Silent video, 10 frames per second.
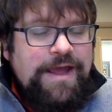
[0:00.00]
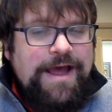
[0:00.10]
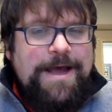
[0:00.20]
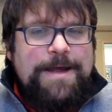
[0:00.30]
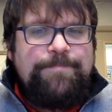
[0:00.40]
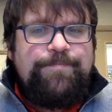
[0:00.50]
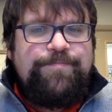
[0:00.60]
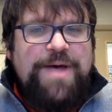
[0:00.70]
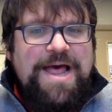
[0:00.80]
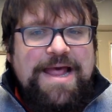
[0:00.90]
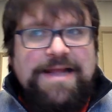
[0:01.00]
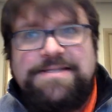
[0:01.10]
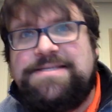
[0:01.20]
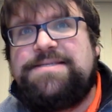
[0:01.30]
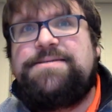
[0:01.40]

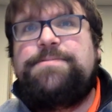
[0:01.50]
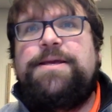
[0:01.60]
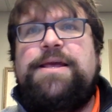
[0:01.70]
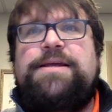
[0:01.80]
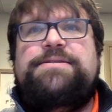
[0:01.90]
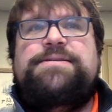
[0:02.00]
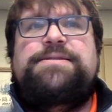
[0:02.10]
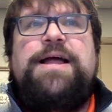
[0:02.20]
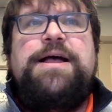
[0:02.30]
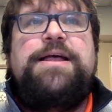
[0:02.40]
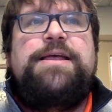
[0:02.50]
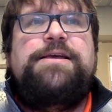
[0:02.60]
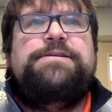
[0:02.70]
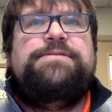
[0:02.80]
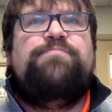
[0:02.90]
but it's not
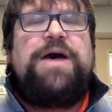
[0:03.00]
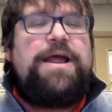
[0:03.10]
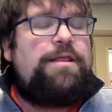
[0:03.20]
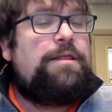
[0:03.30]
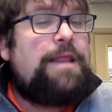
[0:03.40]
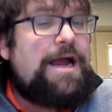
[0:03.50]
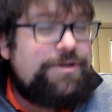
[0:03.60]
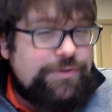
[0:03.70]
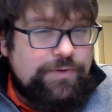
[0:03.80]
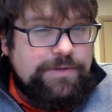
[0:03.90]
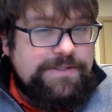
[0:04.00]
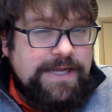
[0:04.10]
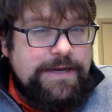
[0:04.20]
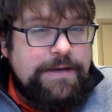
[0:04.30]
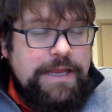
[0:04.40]
his biological
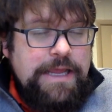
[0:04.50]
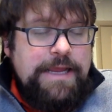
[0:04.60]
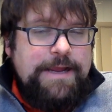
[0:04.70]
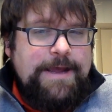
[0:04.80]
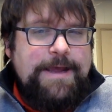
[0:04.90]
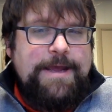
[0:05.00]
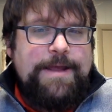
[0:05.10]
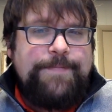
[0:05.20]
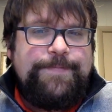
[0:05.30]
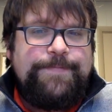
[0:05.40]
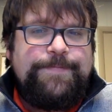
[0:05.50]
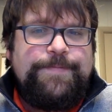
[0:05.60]
son.